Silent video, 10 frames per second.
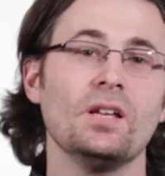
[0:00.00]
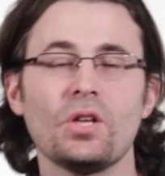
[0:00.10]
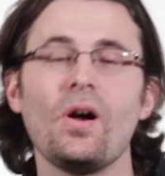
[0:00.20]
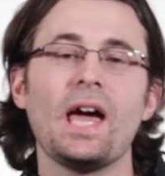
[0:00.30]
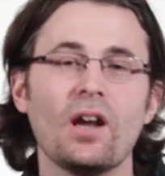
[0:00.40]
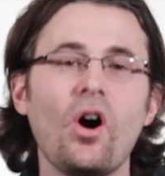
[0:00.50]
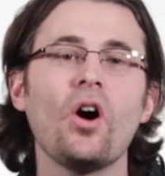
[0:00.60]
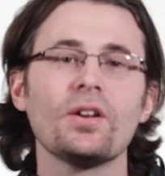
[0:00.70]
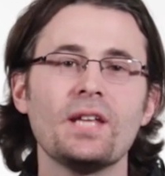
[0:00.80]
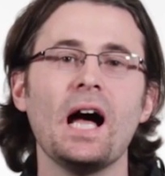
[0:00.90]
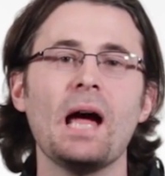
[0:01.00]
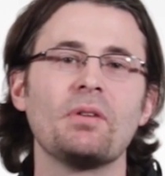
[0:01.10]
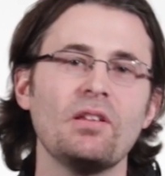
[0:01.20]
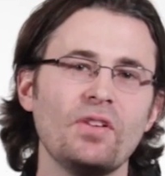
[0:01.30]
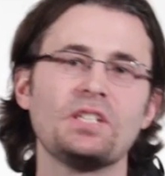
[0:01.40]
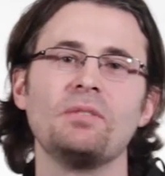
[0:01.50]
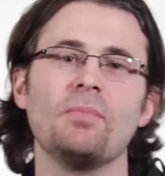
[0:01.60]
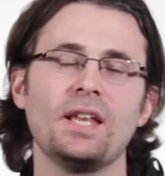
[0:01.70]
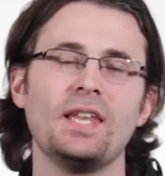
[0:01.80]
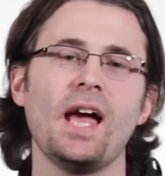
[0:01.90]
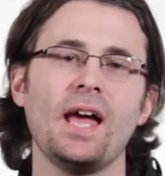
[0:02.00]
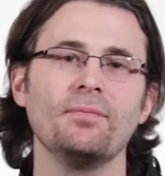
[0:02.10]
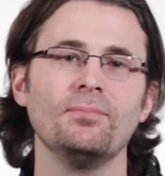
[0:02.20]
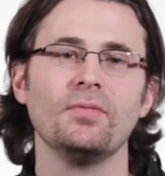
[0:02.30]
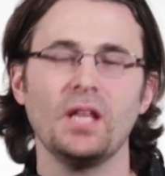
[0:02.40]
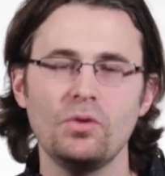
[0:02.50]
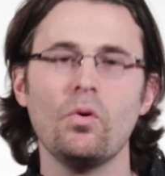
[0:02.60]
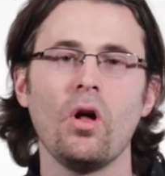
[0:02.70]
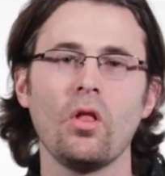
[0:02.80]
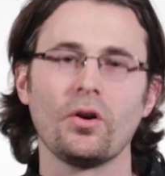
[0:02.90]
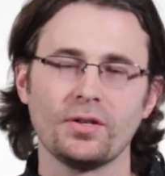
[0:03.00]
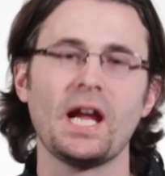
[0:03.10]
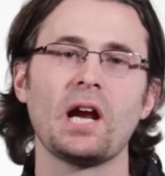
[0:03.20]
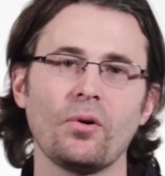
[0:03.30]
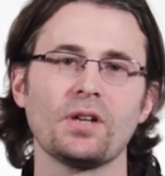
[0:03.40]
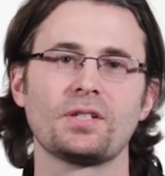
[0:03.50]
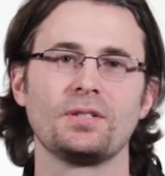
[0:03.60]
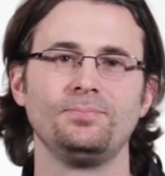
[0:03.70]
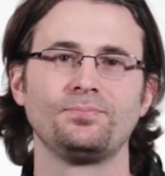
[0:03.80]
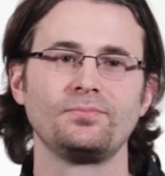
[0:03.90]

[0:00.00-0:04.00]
So I had a hard time convincing my dad that you all aren't terrorists.